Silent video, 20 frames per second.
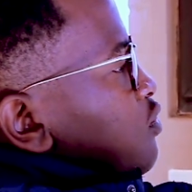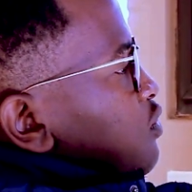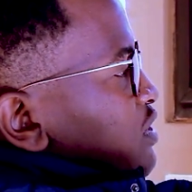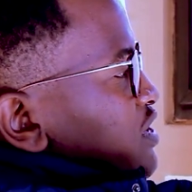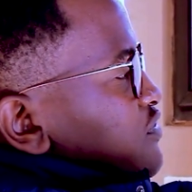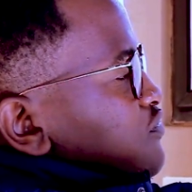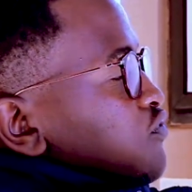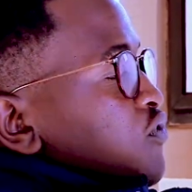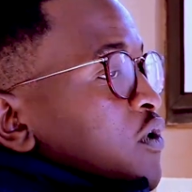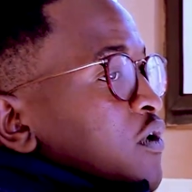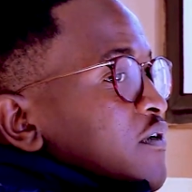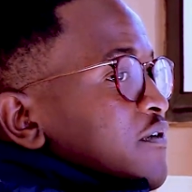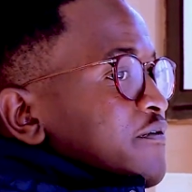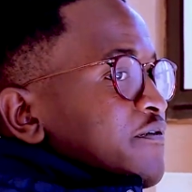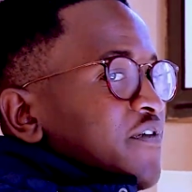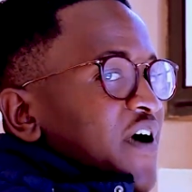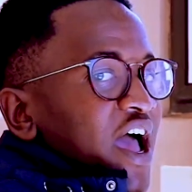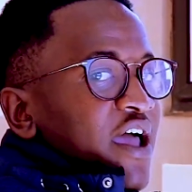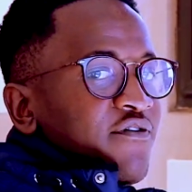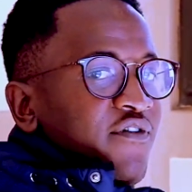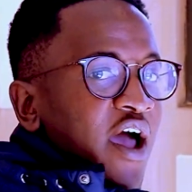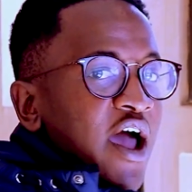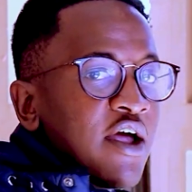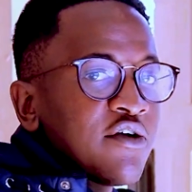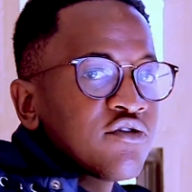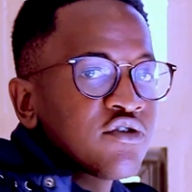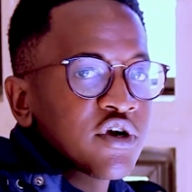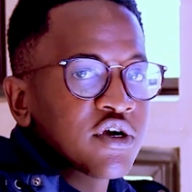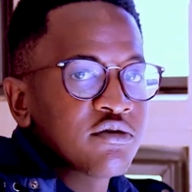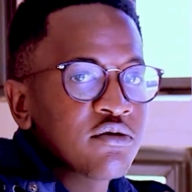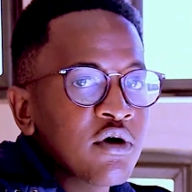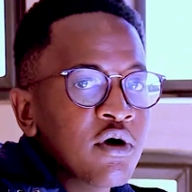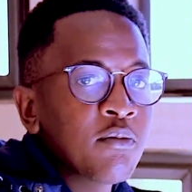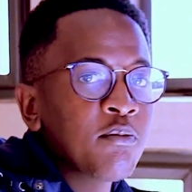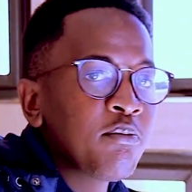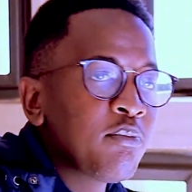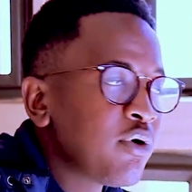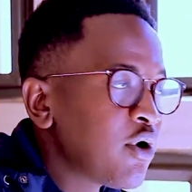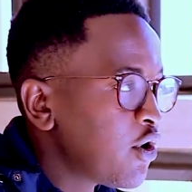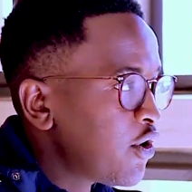was for 500
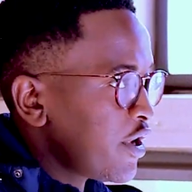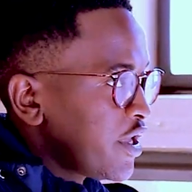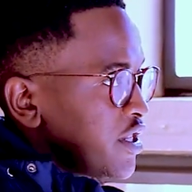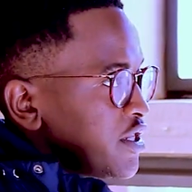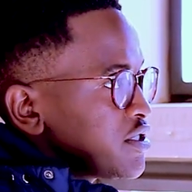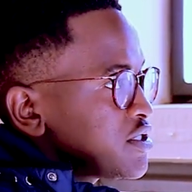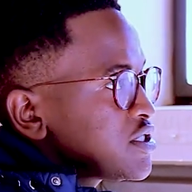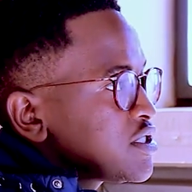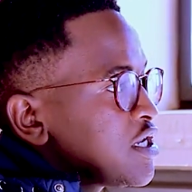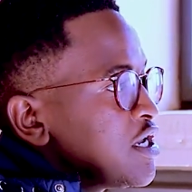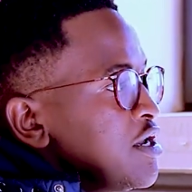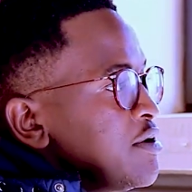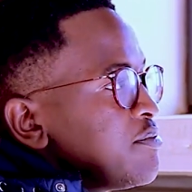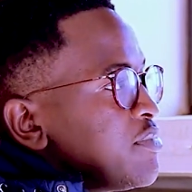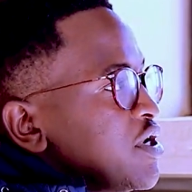points,